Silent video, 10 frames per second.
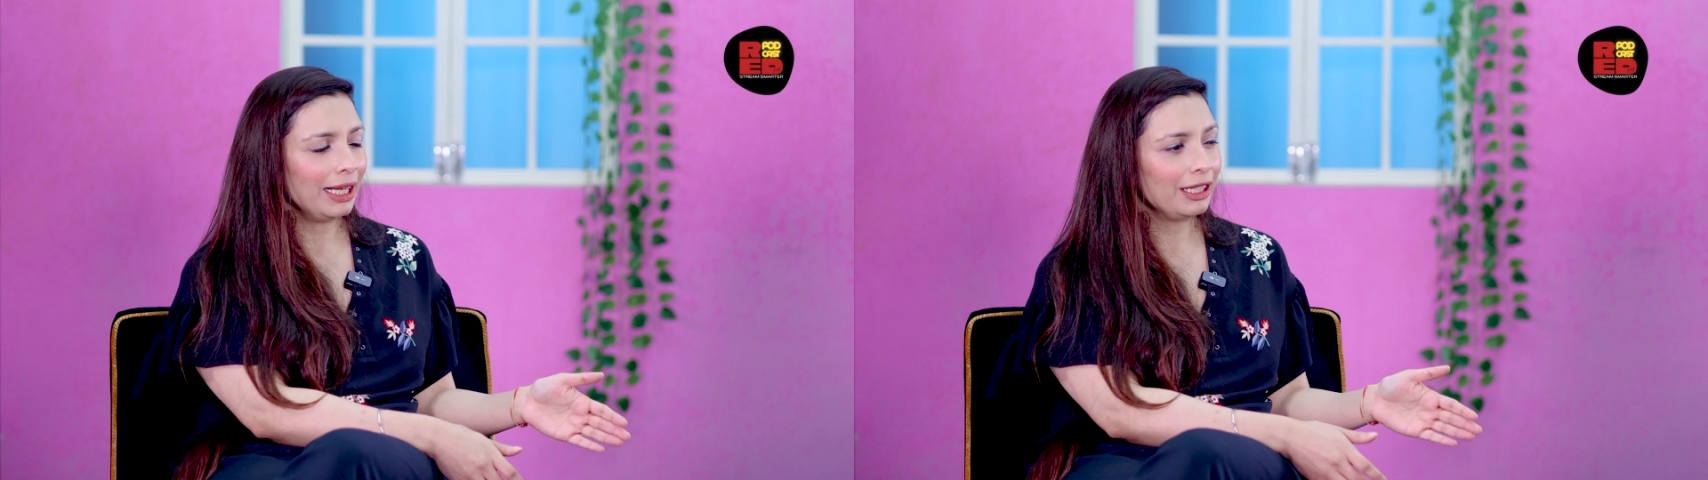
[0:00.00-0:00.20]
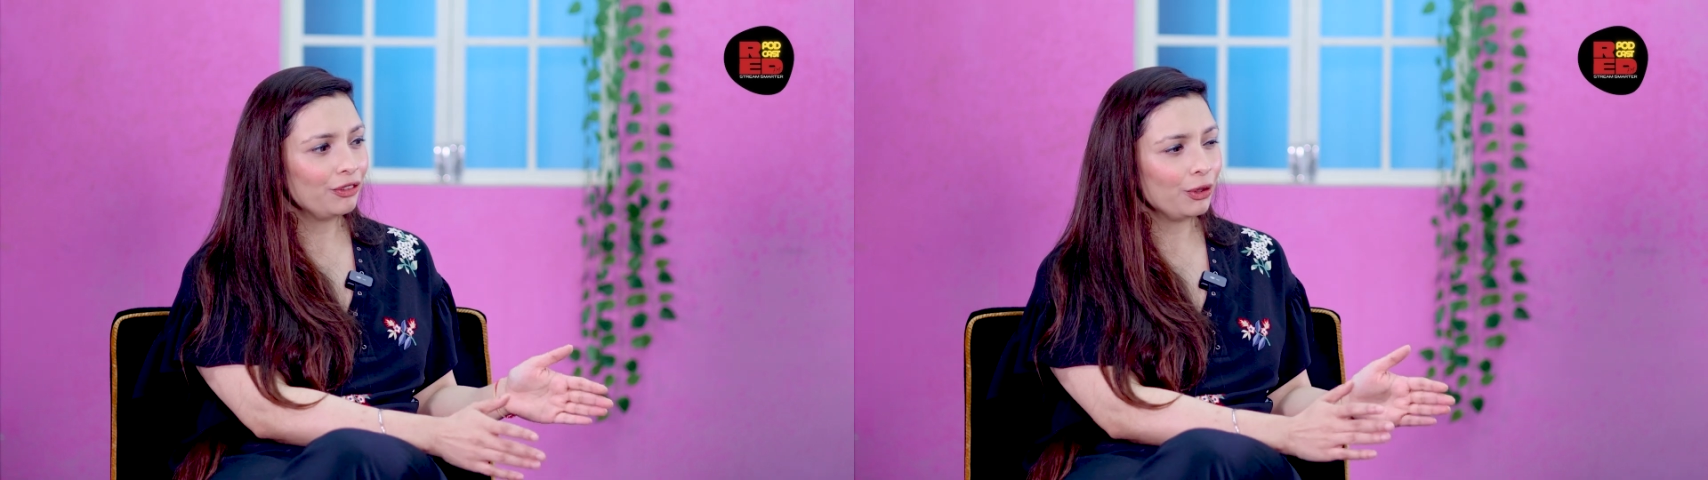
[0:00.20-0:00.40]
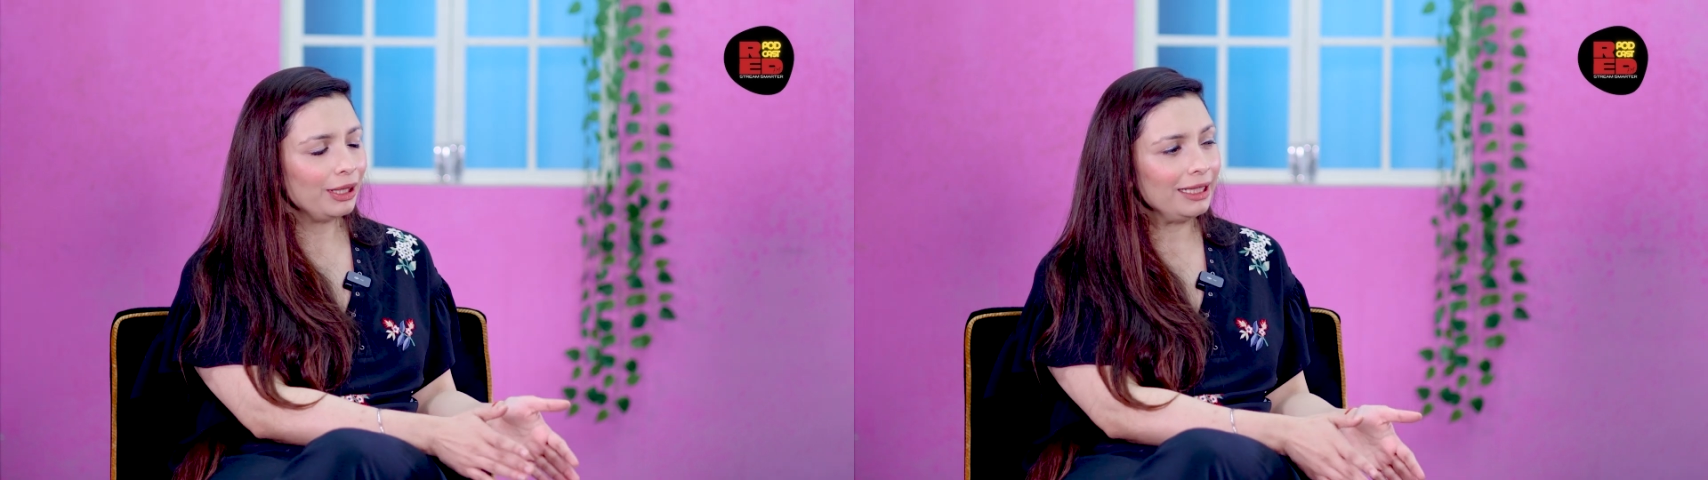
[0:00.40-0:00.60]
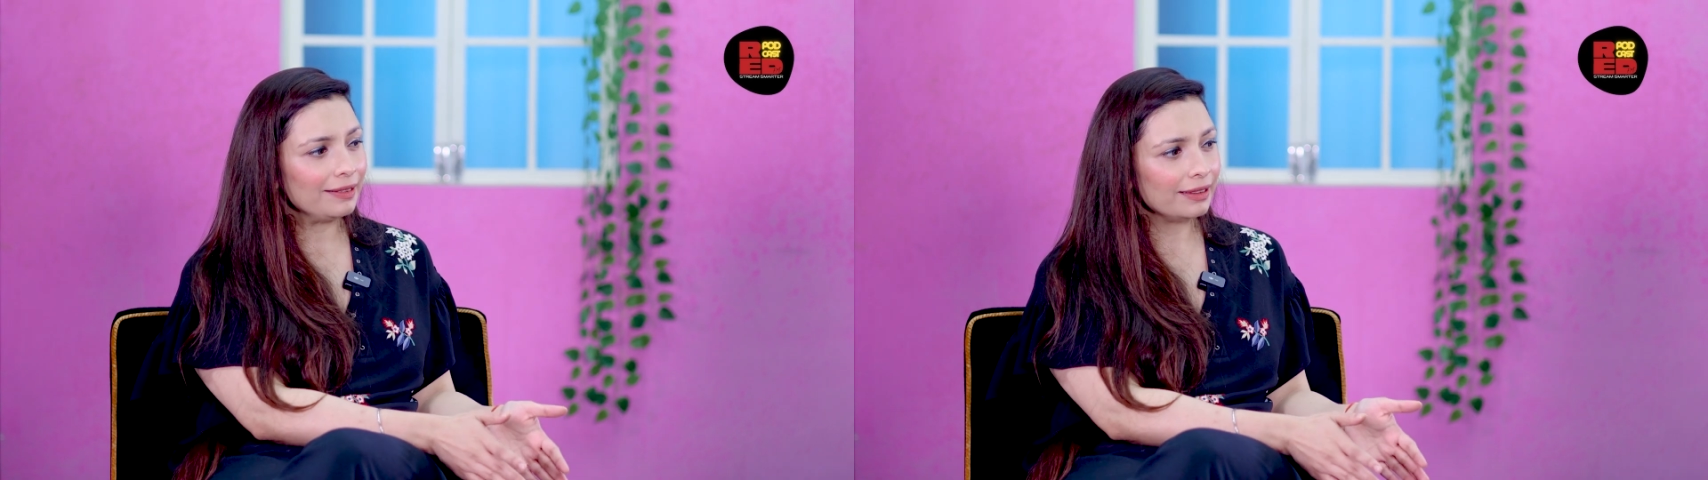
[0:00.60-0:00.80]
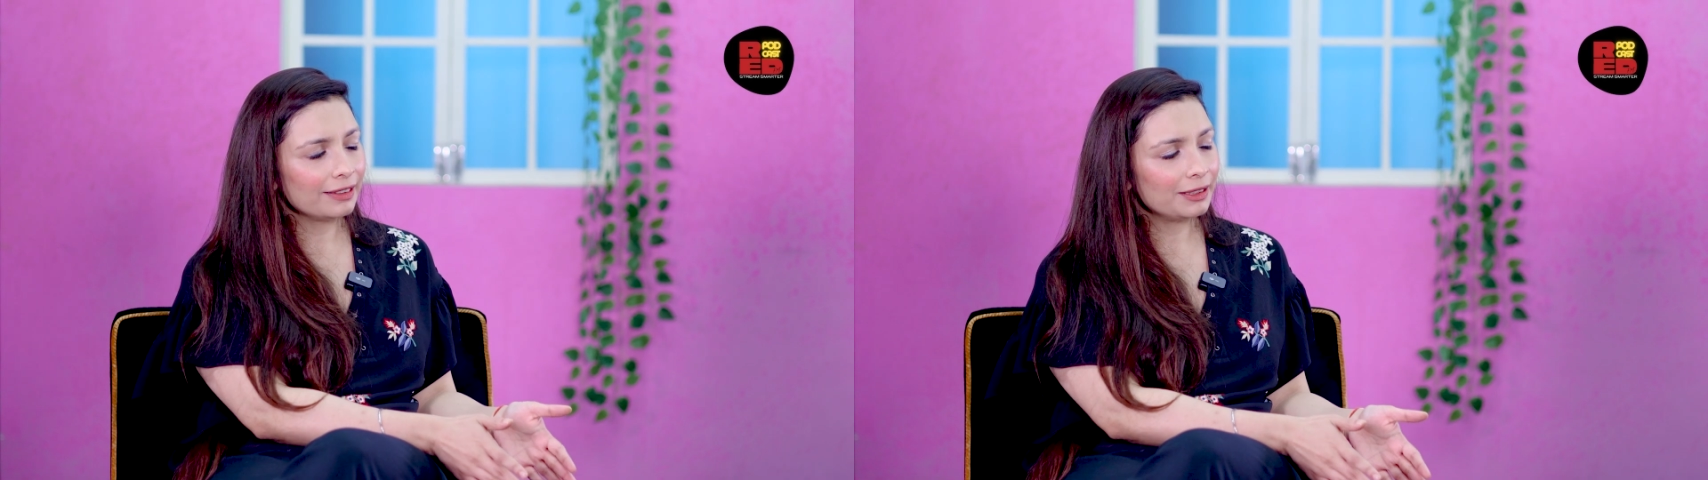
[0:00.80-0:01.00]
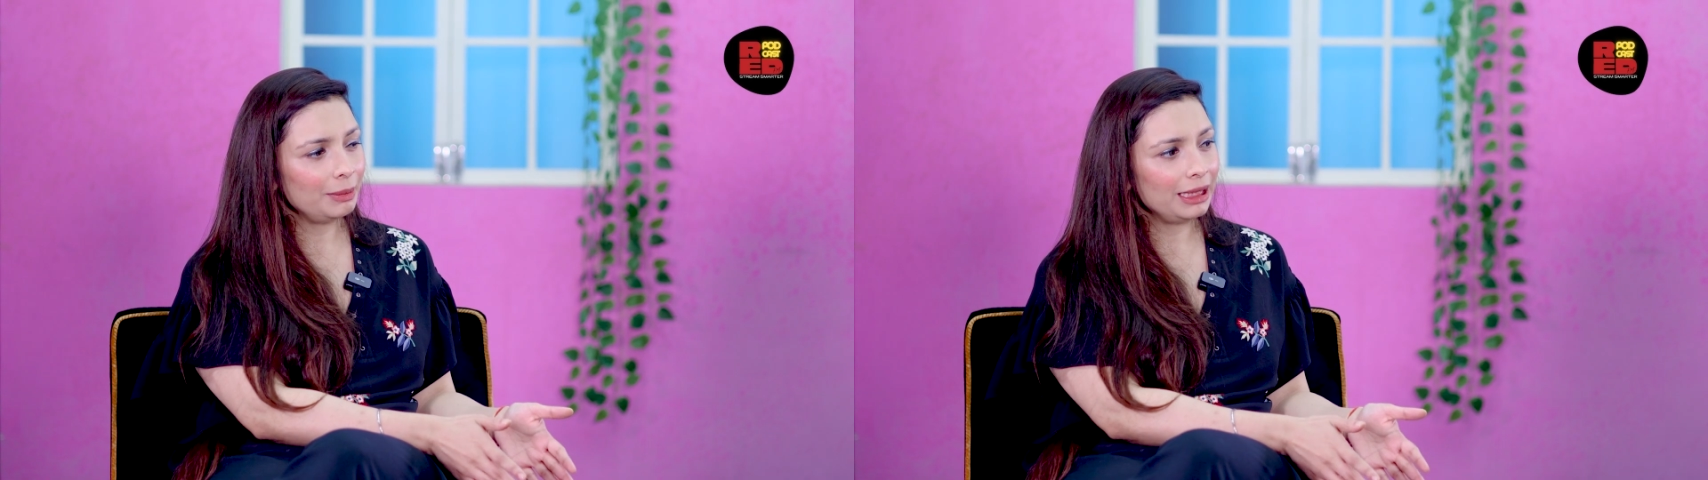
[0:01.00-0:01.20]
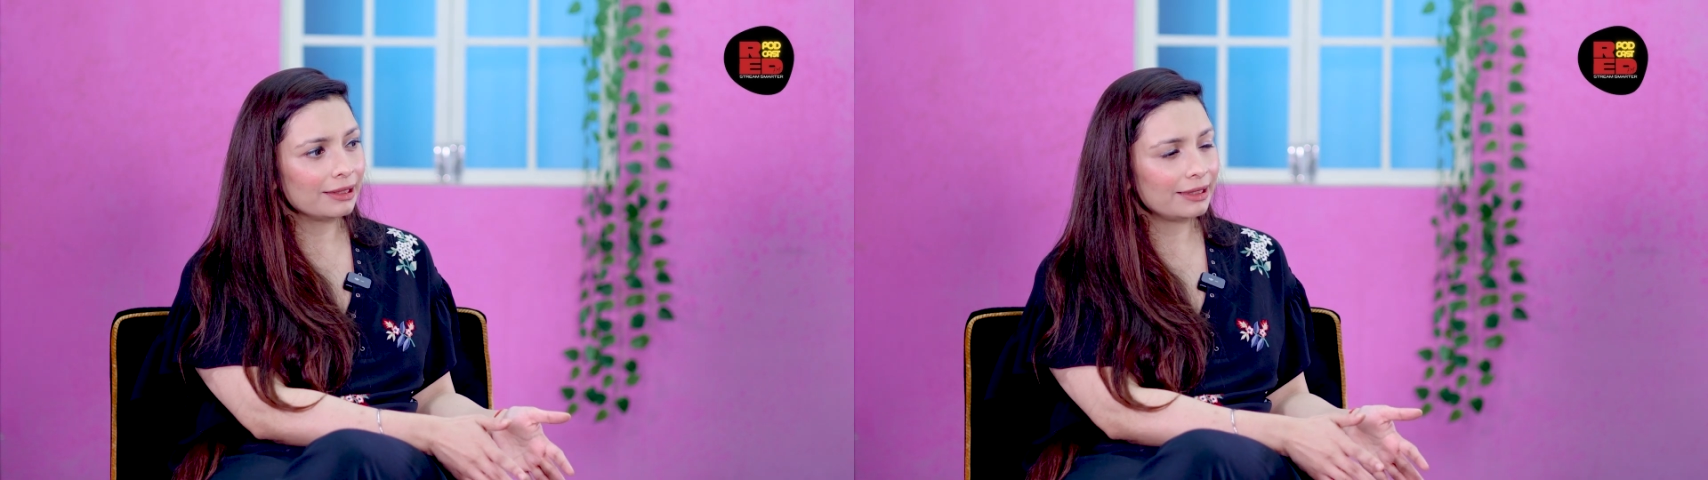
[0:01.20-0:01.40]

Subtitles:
And if you're eating this meal,